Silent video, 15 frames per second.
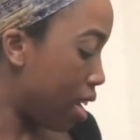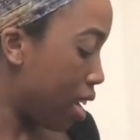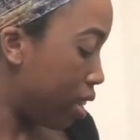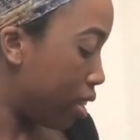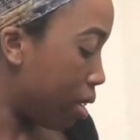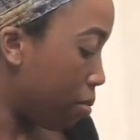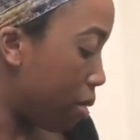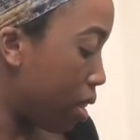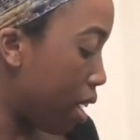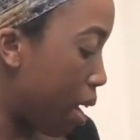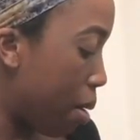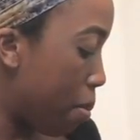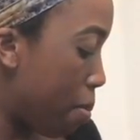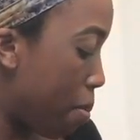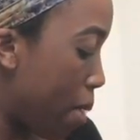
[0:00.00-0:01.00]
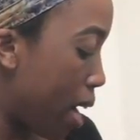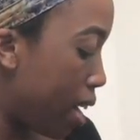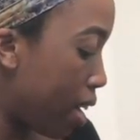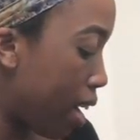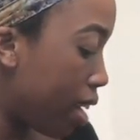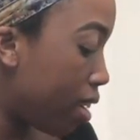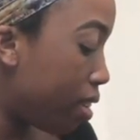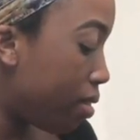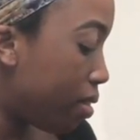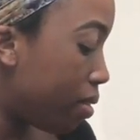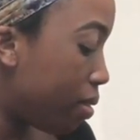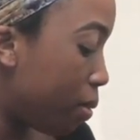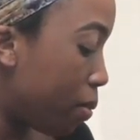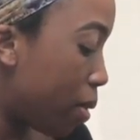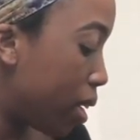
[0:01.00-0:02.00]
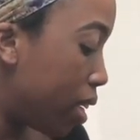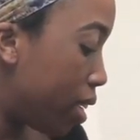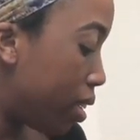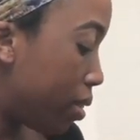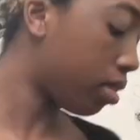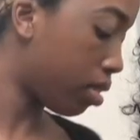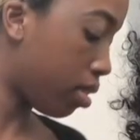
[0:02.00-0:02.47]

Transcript: in something that I might not have even wanted.